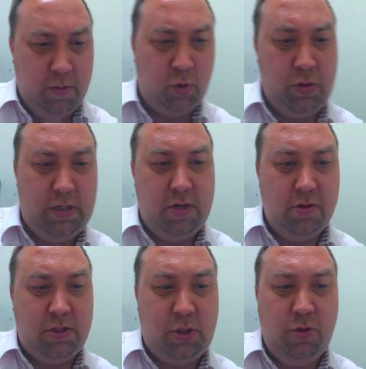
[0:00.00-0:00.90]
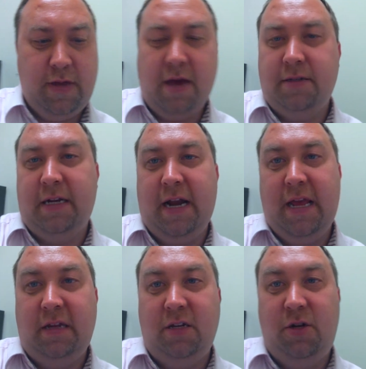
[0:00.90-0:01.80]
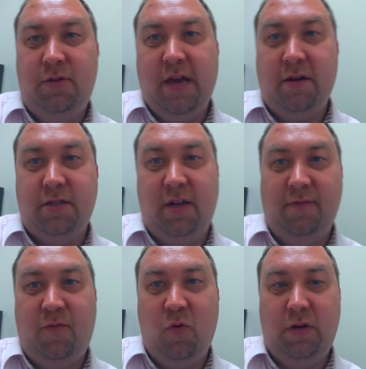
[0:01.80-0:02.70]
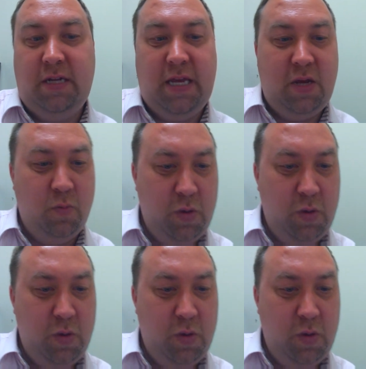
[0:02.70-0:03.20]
between years 2008 to 2014,